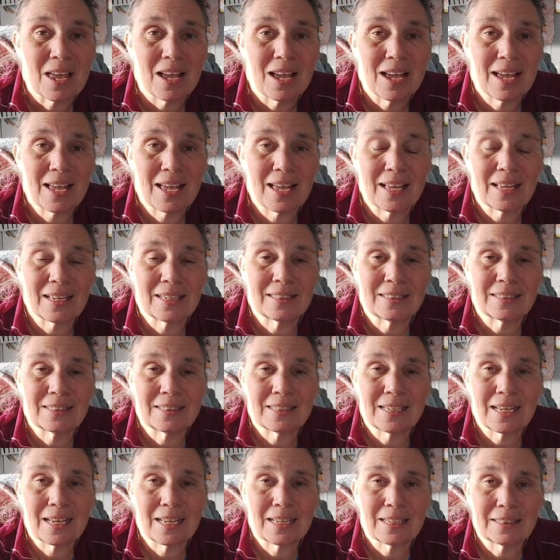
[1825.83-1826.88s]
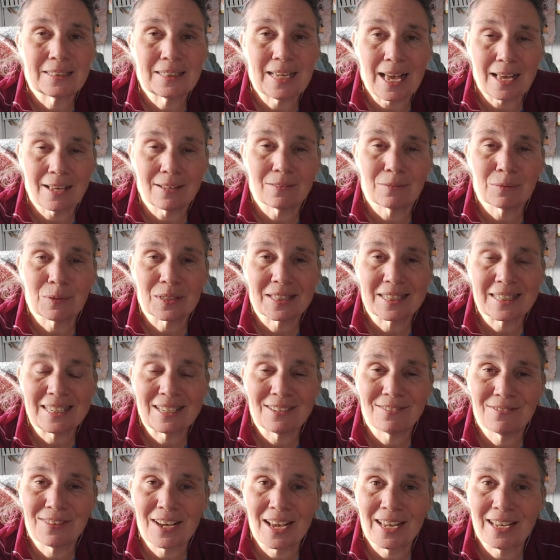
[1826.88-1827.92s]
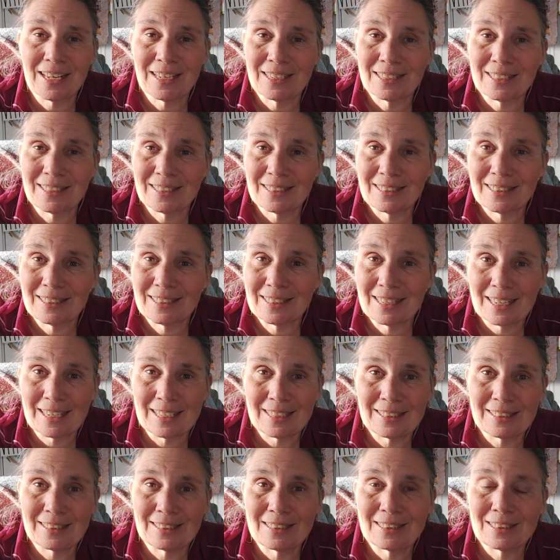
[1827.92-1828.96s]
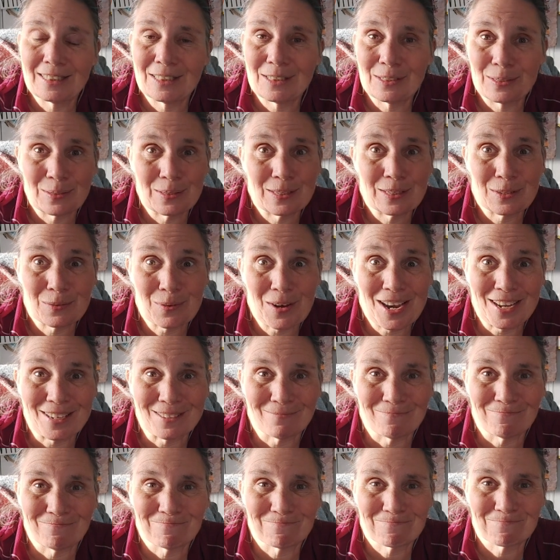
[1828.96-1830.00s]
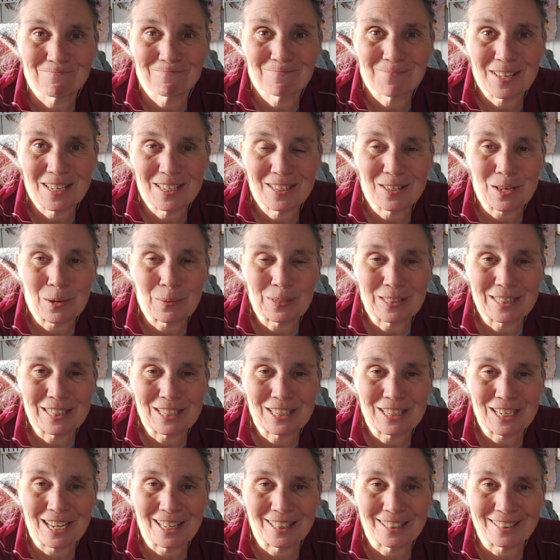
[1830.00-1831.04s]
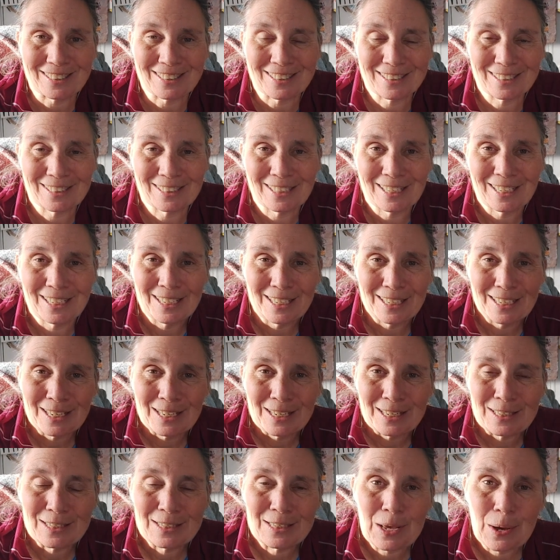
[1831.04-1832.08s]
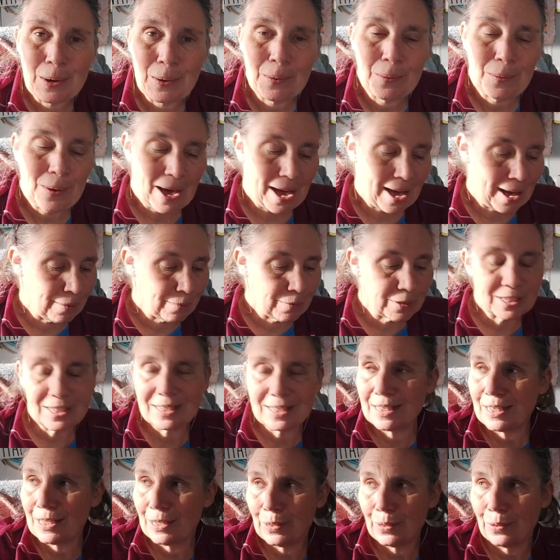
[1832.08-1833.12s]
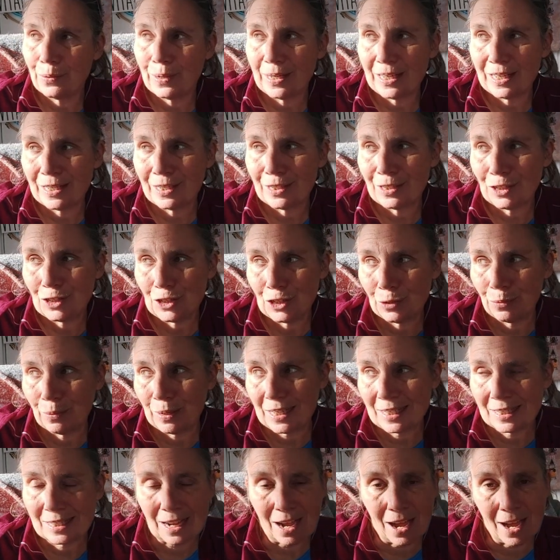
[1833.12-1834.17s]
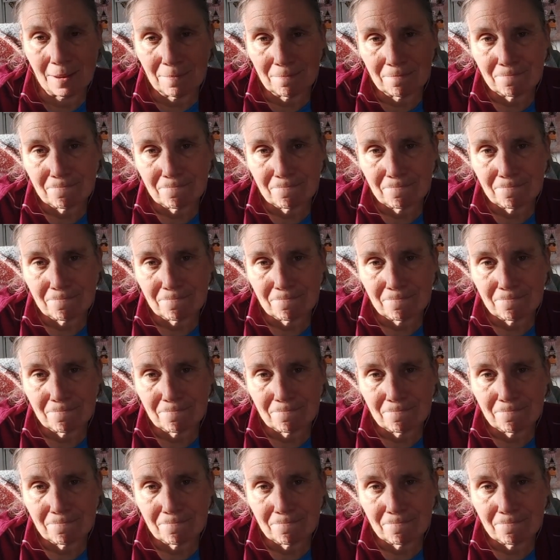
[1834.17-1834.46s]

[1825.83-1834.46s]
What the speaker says: And yeah, we'll see if I can do this right. It's always a challenge. So I will see you in 2 weeks time,